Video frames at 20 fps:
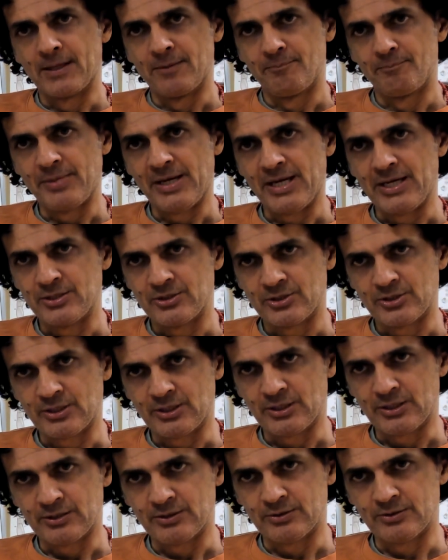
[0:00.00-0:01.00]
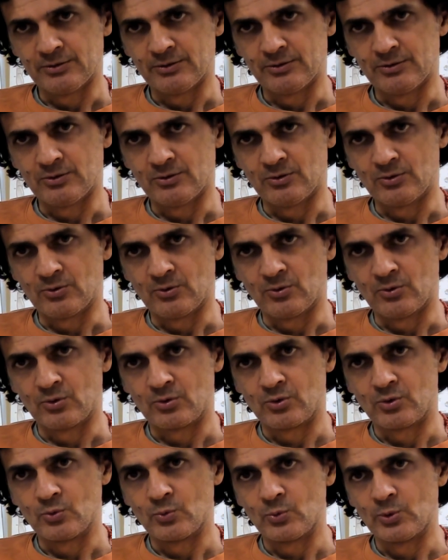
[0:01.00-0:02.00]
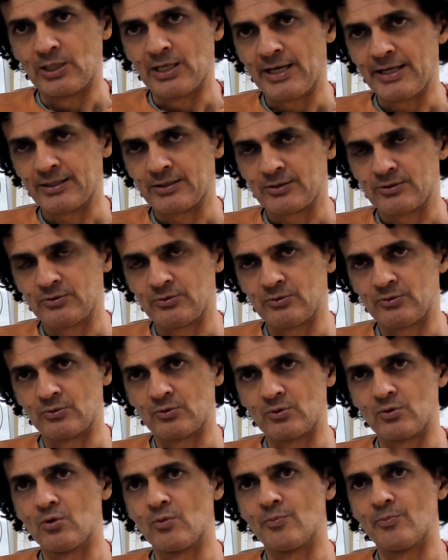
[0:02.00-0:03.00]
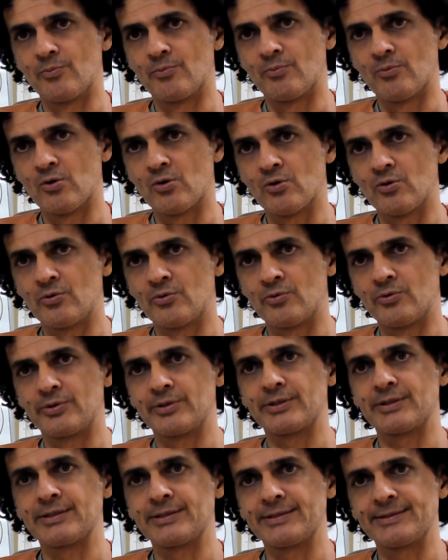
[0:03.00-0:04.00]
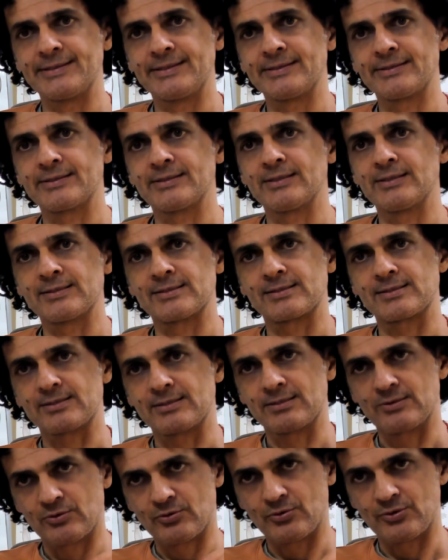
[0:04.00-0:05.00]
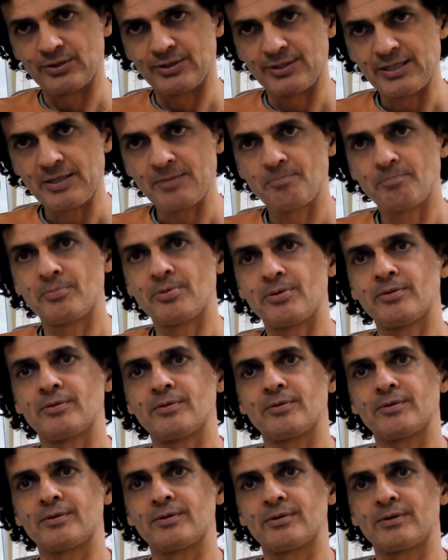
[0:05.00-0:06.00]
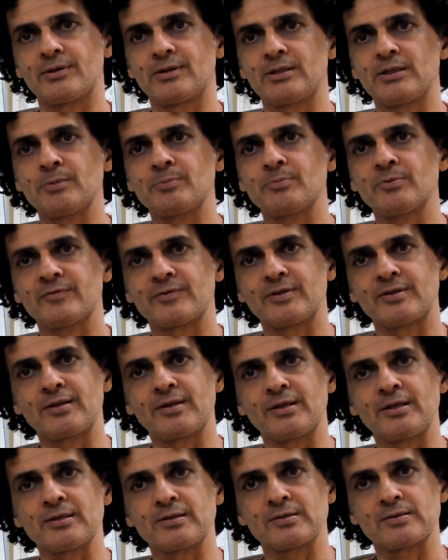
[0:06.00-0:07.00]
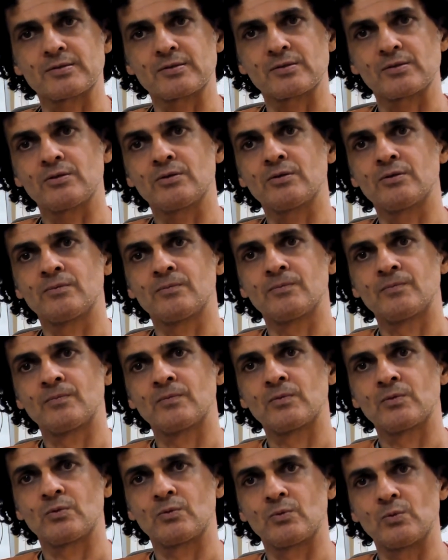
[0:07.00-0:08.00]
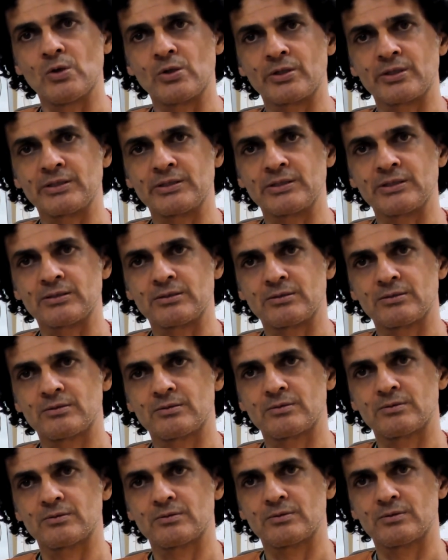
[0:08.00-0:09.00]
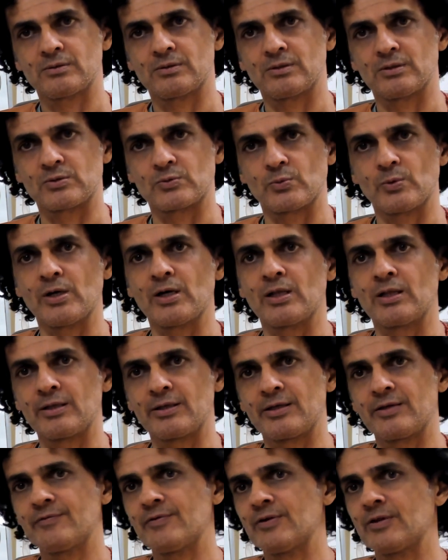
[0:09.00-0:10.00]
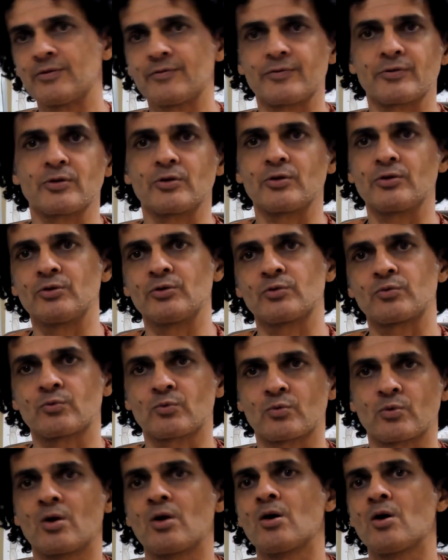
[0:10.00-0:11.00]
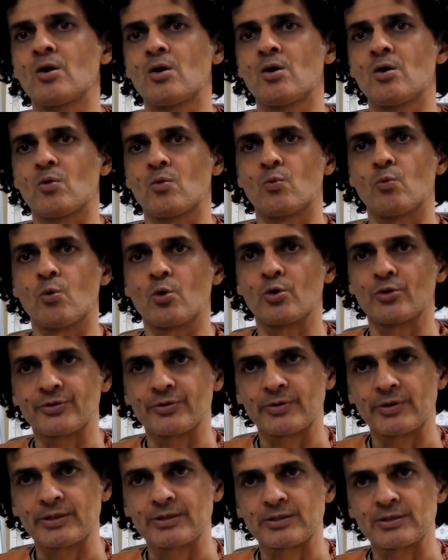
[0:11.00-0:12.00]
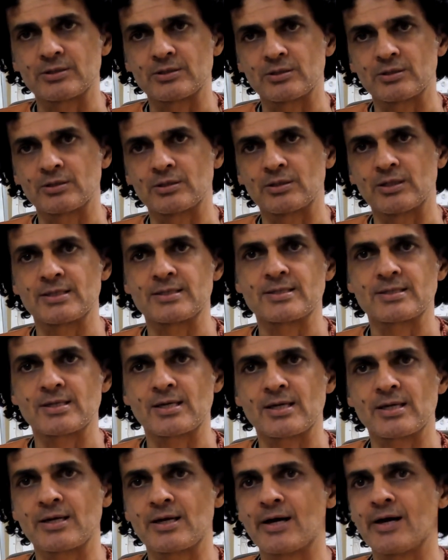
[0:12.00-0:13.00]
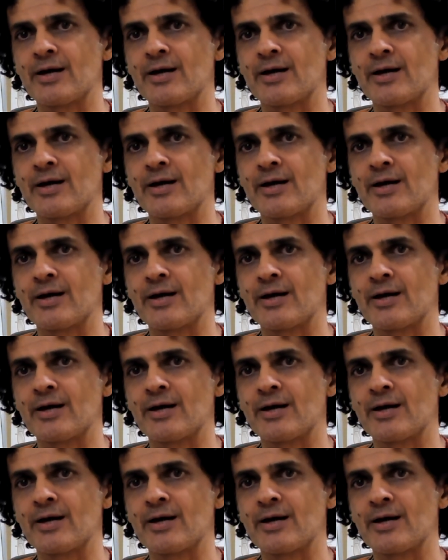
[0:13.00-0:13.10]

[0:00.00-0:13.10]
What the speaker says: patient, or you would like to go more in details and to deep of the things, so work in that as well, even if you're not water energy. Let's say